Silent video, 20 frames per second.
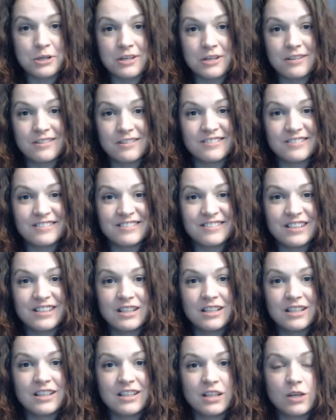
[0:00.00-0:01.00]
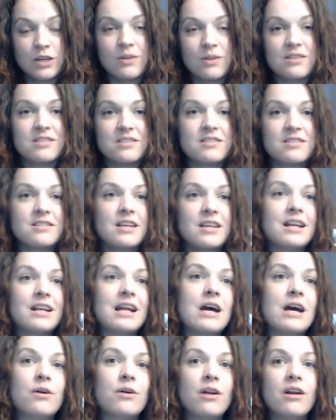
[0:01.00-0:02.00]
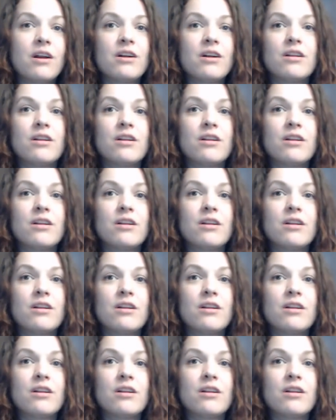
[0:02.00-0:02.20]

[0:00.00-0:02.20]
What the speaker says: You can set it out under